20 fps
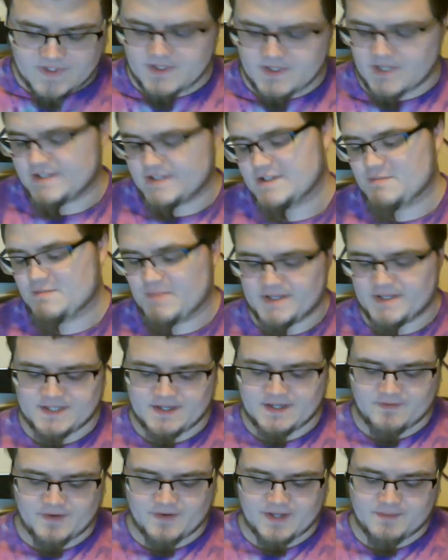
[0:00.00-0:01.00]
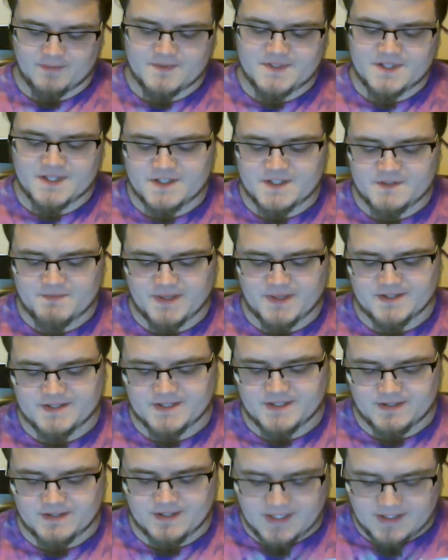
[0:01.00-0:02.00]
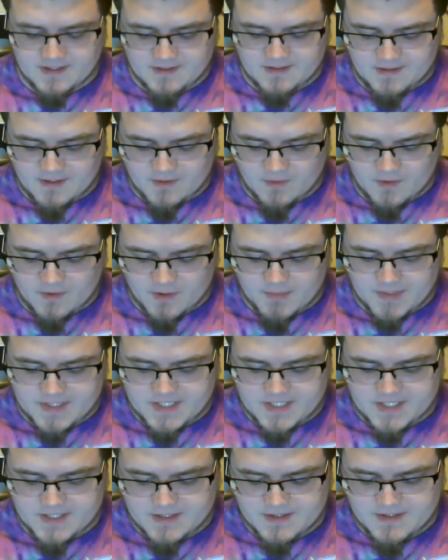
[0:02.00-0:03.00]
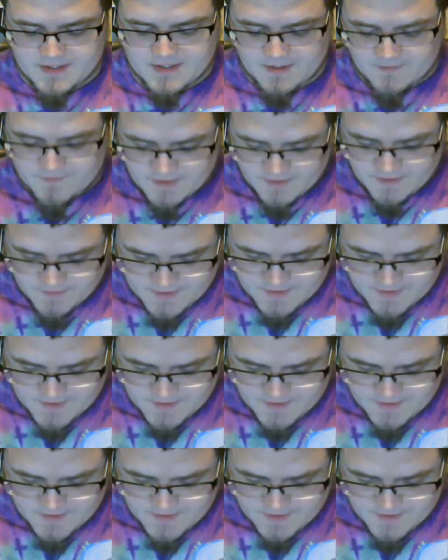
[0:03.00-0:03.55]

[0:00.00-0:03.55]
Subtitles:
tons of spells in every game. Tons of spells in RPGs and stuff. Now